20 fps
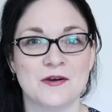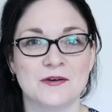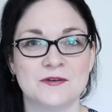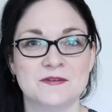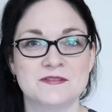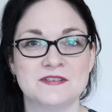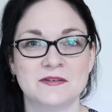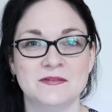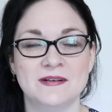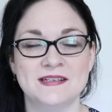
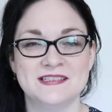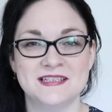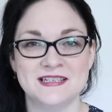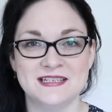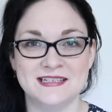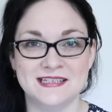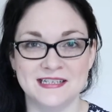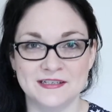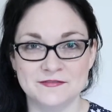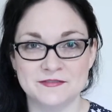Also, it's a
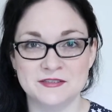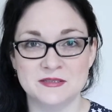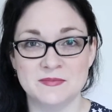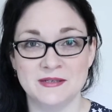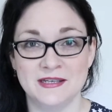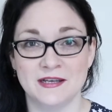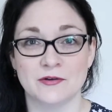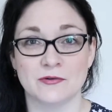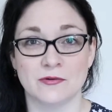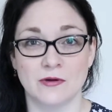gift to
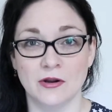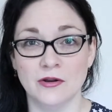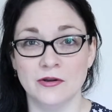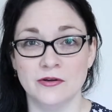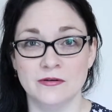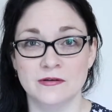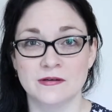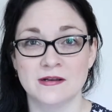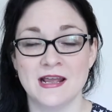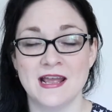be a
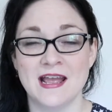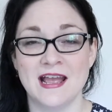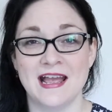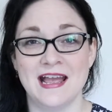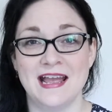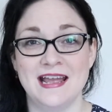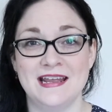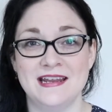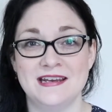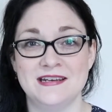crone,
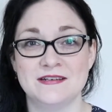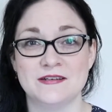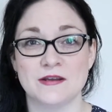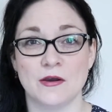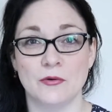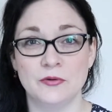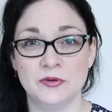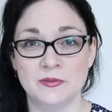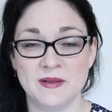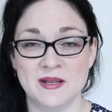and
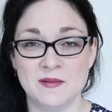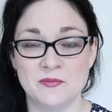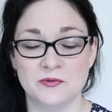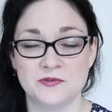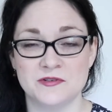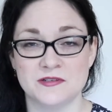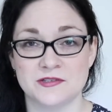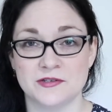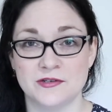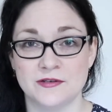older people
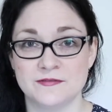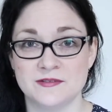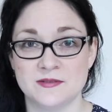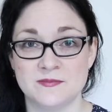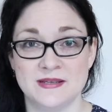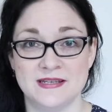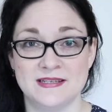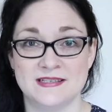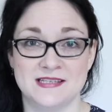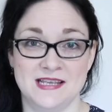deserve to
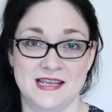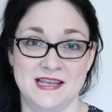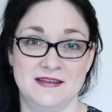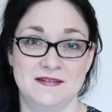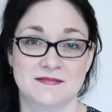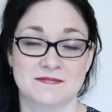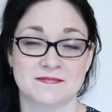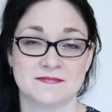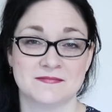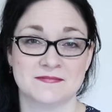be
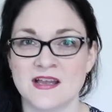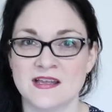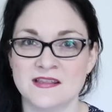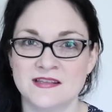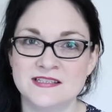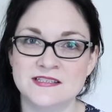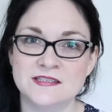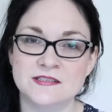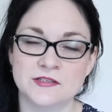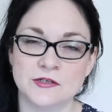seen.
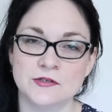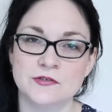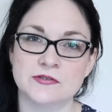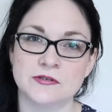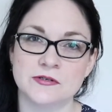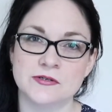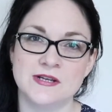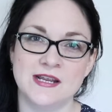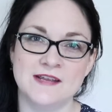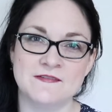This is so
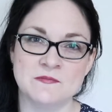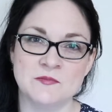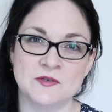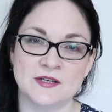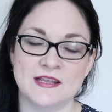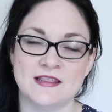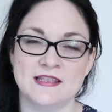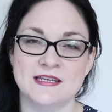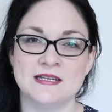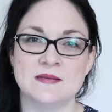true, even when
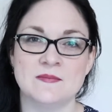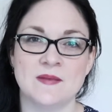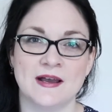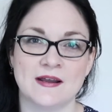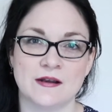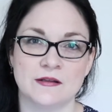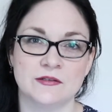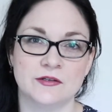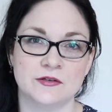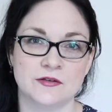I think
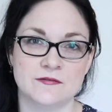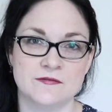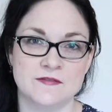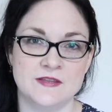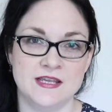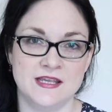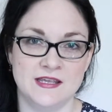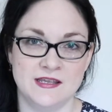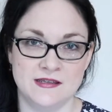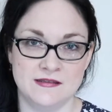about a lot of
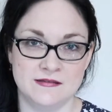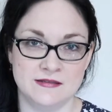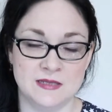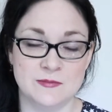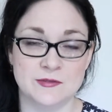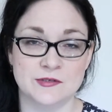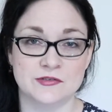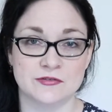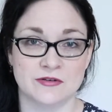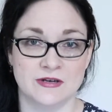the
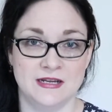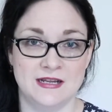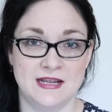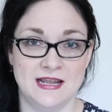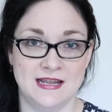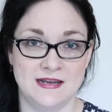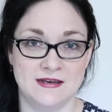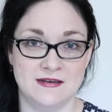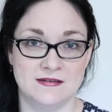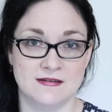imagery
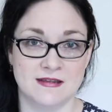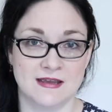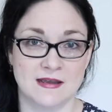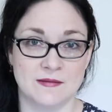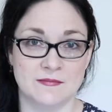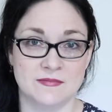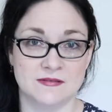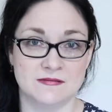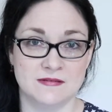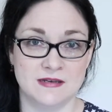in
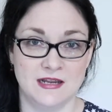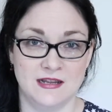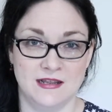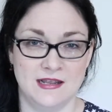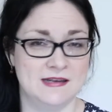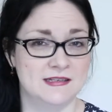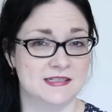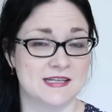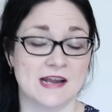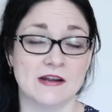
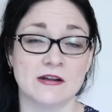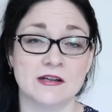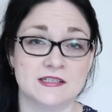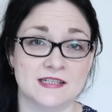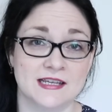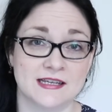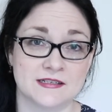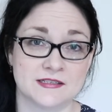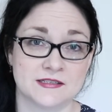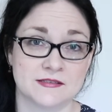tarot
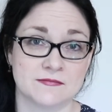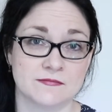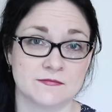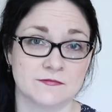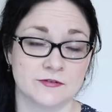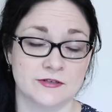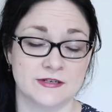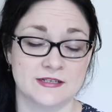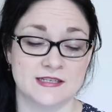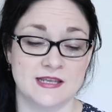decks,
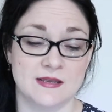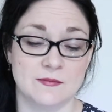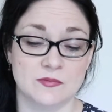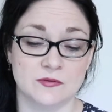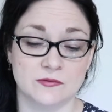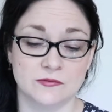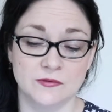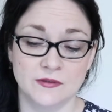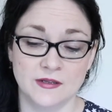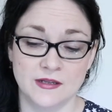for
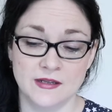example.